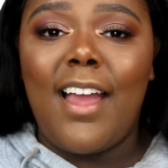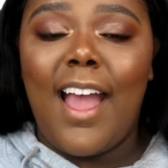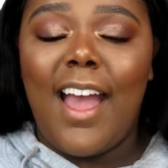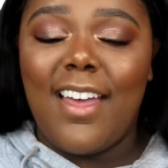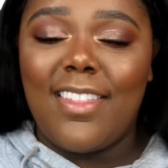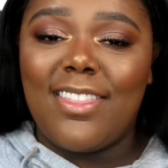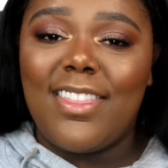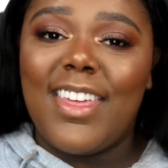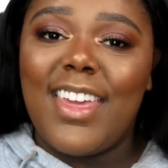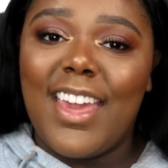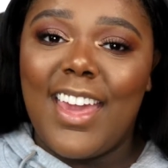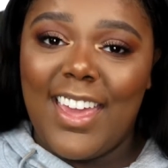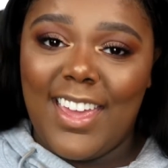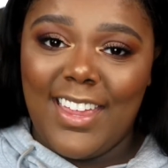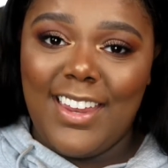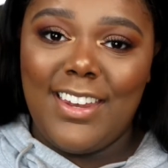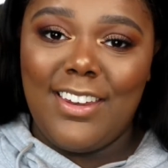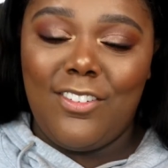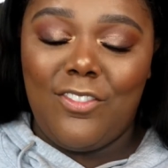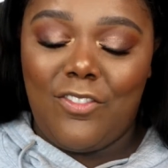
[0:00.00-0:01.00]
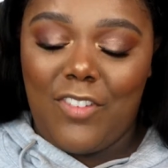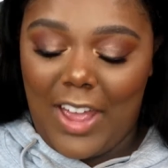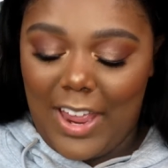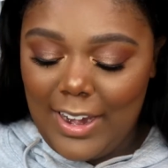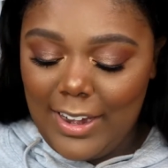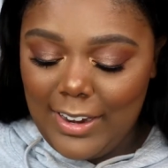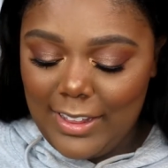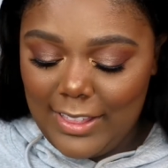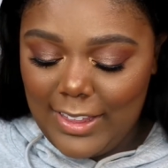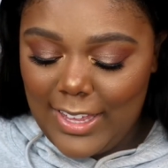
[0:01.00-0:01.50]
at the end
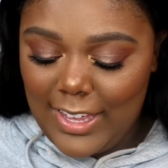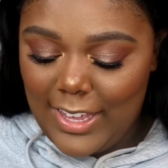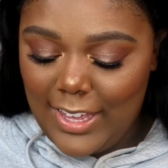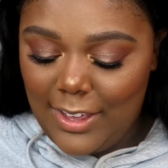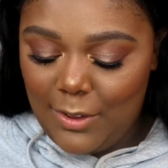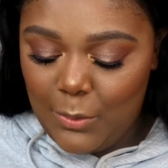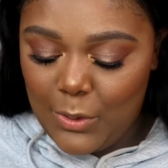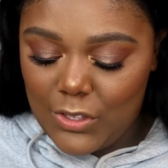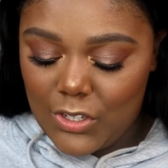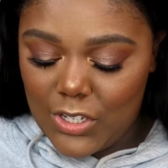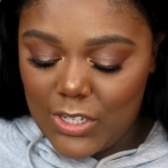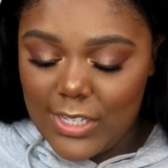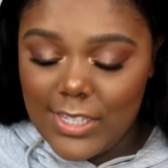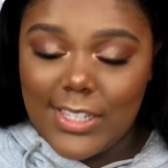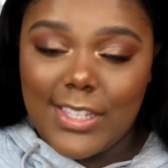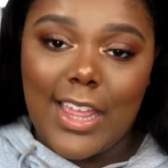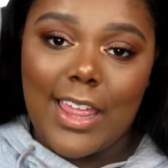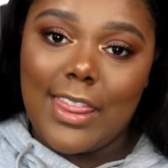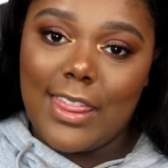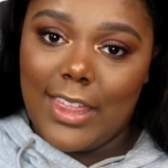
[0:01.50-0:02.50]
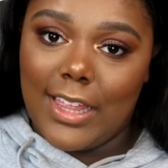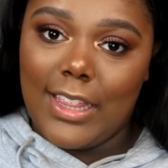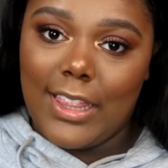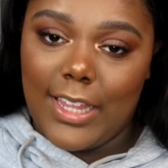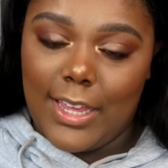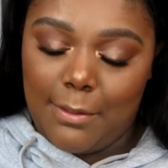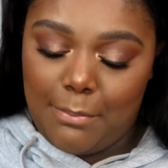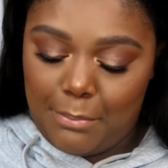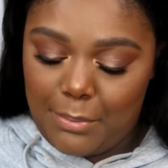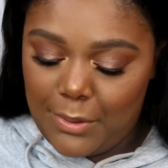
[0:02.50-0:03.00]
finally, which is the
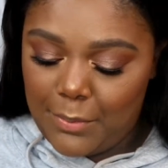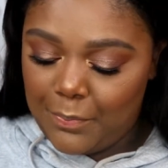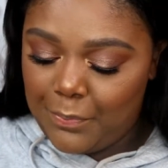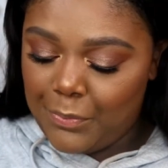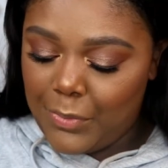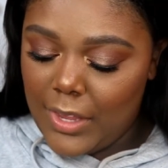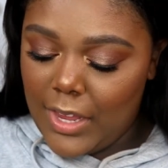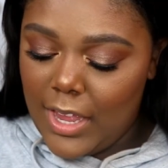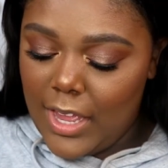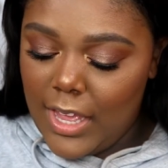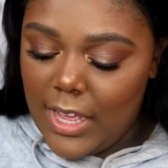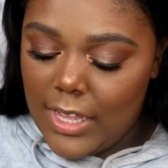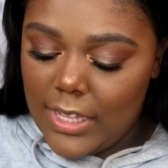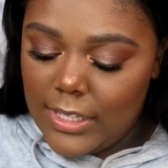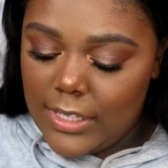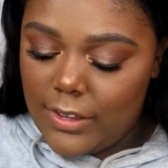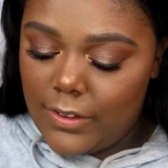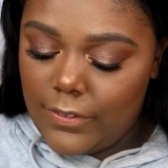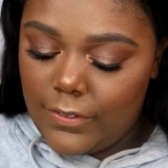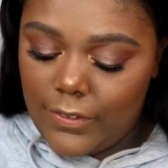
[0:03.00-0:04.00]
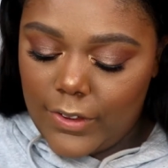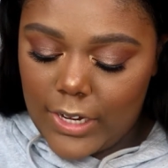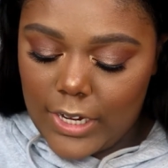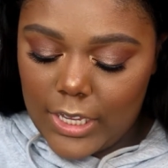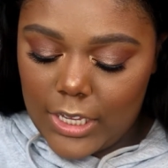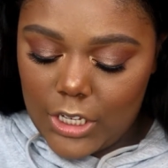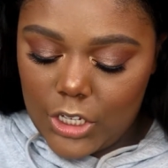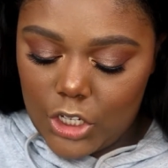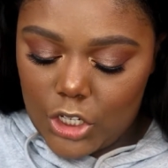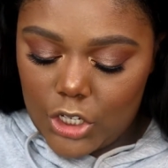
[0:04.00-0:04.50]
lip. To
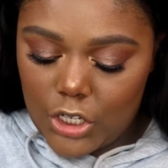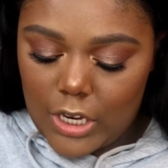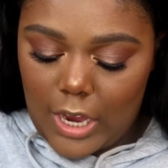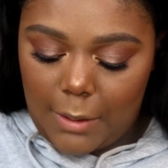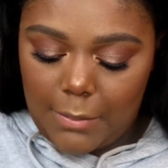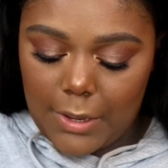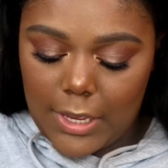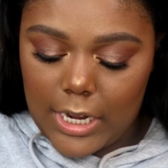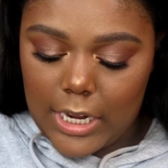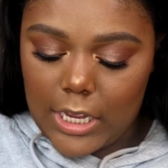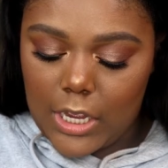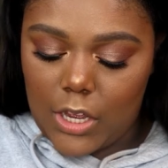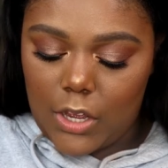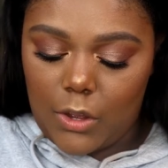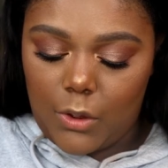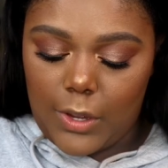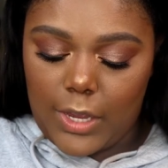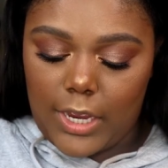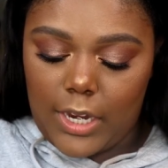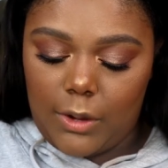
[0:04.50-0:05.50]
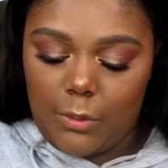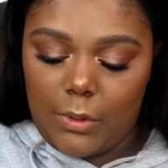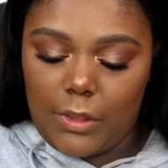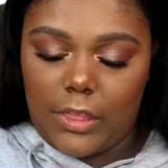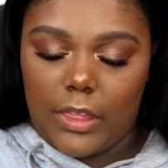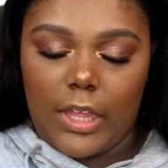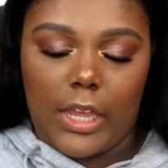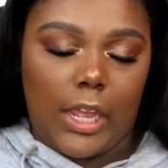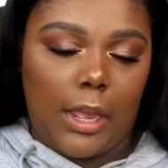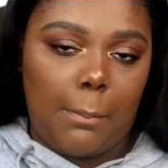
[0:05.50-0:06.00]
finish, I'm going to go in
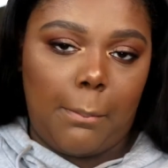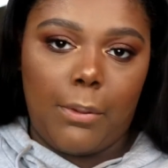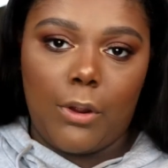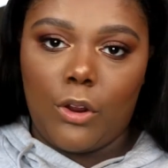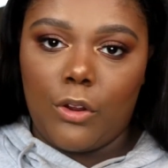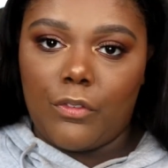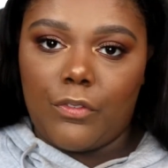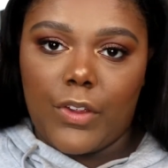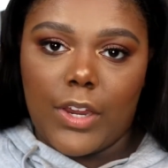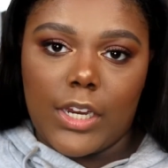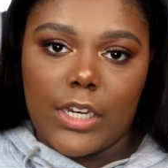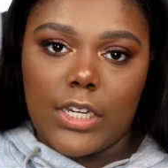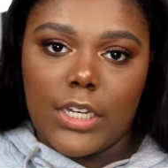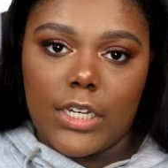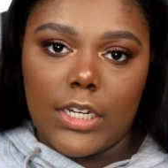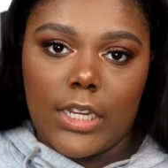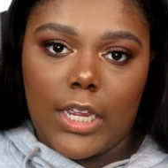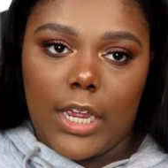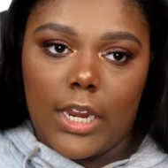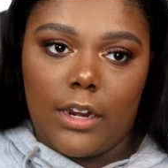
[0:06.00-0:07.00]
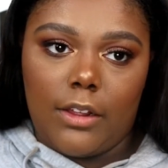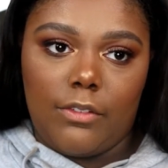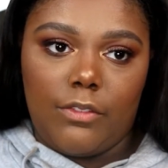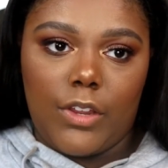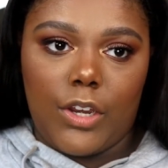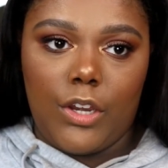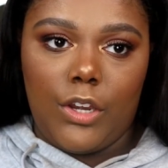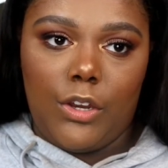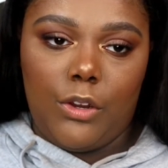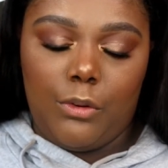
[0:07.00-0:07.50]
with like a perfect kind
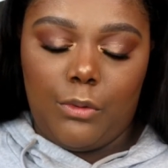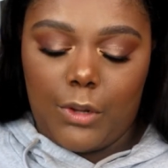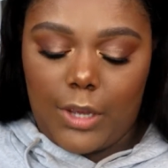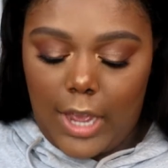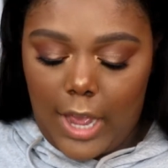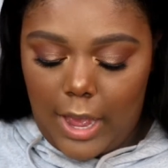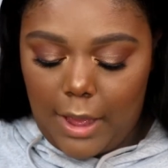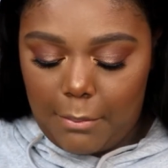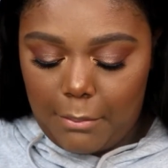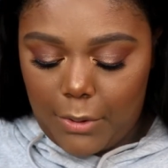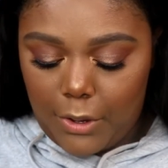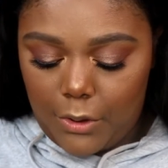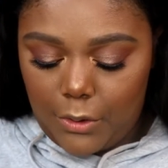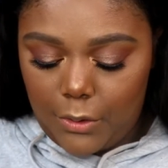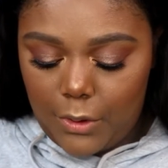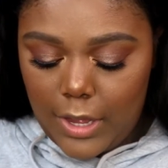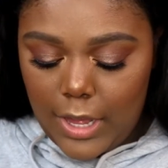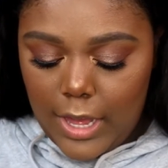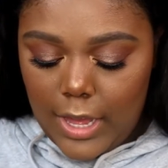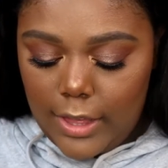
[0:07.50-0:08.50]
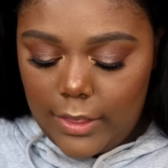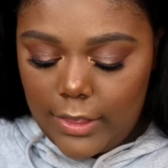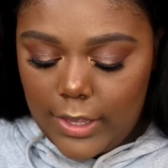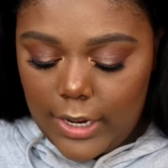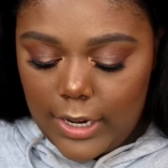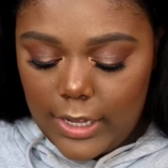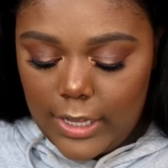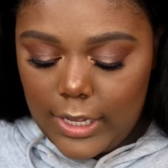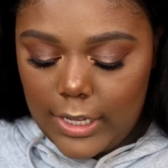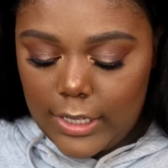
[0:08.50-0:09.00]
of nude combo
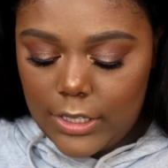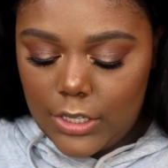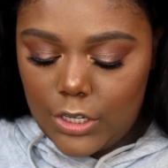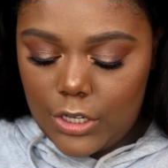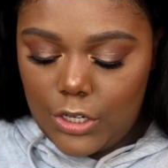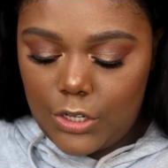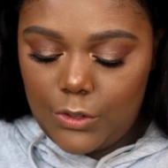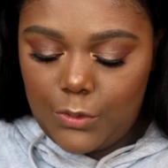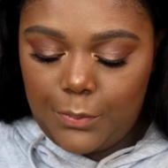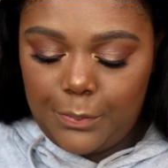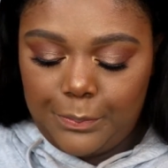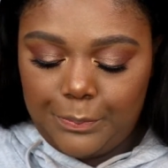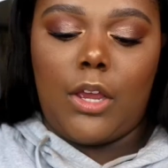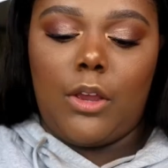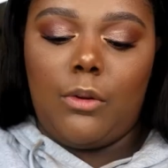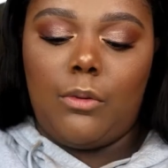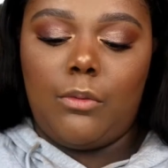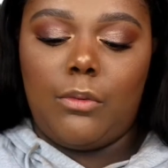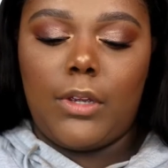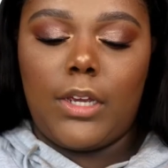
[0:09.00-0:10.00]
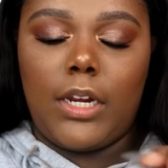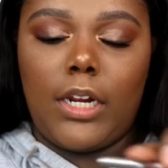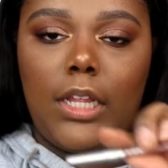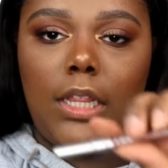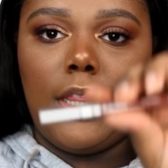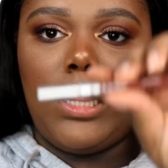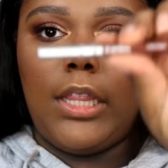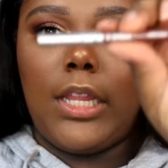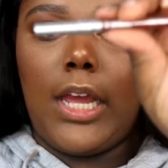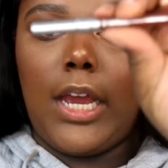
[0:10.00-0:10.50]
that I like to do. So we're going
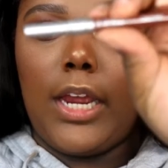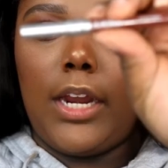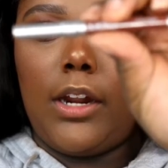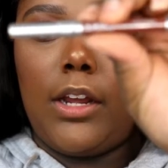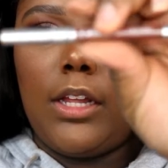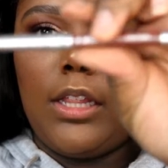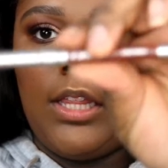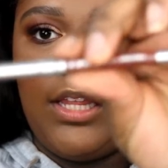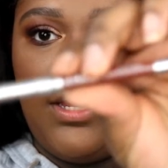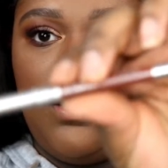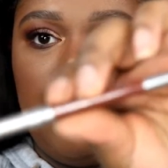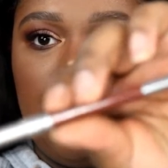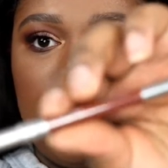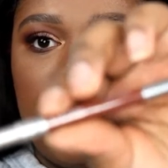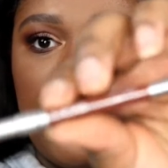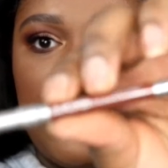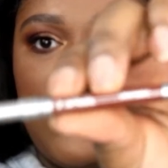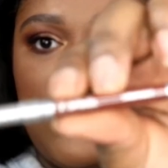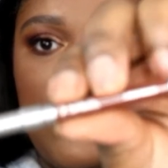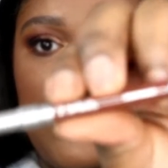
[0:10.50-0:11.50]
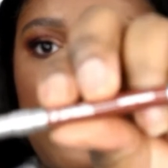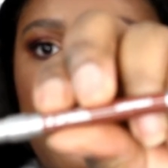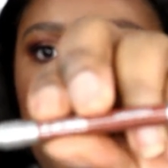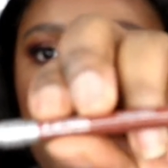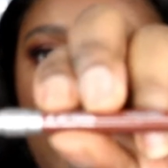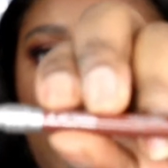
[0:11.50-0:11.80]
to line our lips